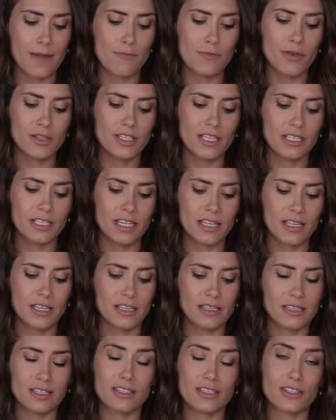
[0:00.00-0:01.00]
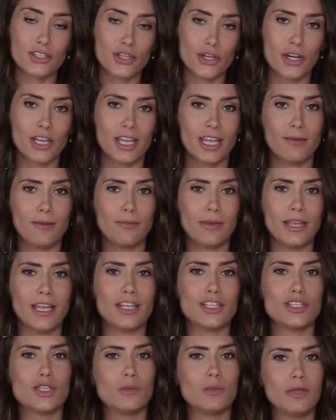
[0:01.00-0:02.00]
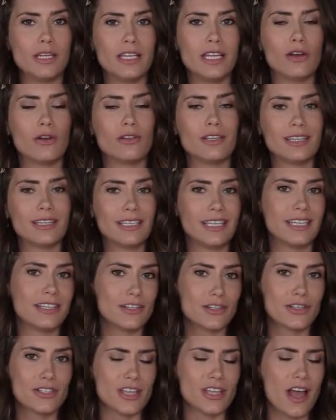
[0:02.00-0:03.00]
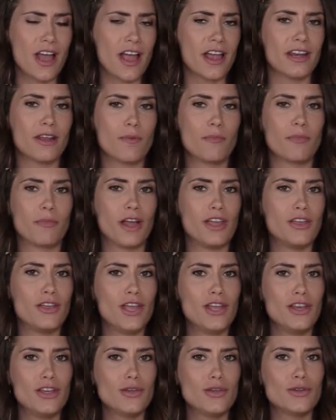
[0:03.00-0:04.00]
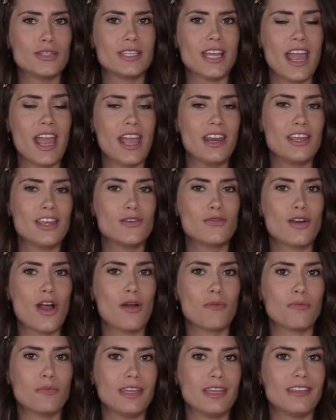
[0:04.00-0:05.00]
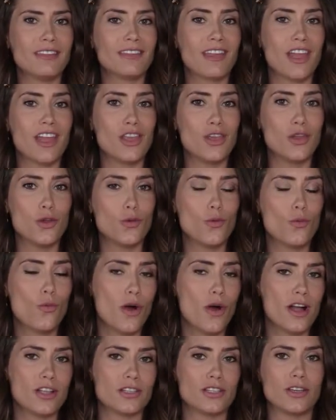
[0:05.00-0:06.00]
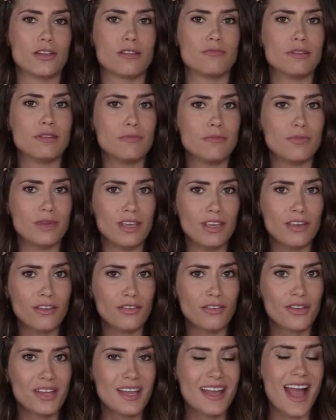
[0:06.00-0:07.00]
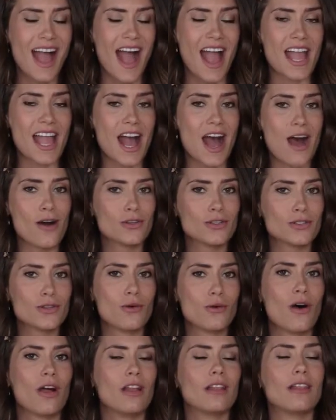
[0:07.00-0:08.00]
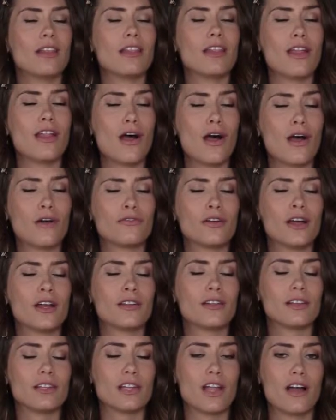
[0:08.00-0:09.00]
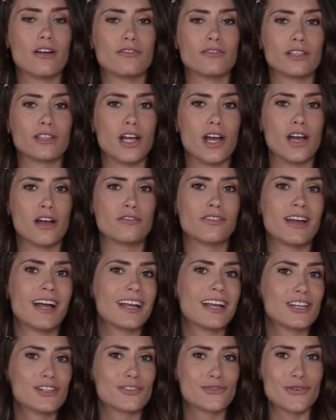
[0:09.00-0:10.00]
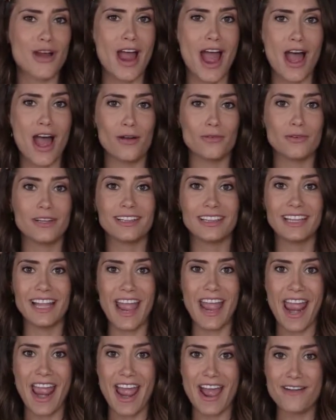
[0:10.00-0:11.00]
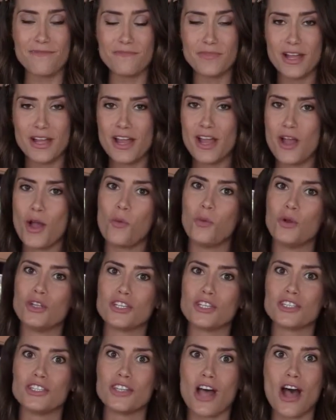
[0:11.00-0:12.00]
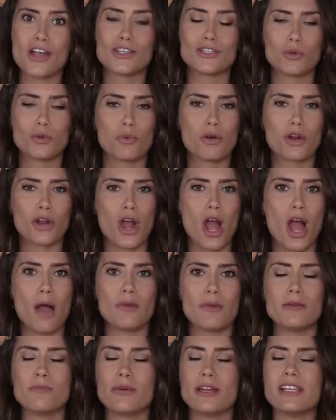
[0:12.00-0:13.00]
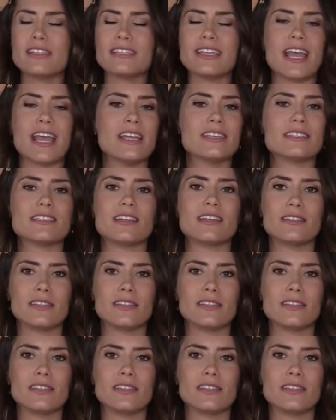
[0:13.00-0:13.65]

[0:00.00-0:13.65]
I'm using the turkey meat to be on the leaner side, but you can use any ground meat that you want. It could be beef. I also love ground lamb, which is not super common, but it tastes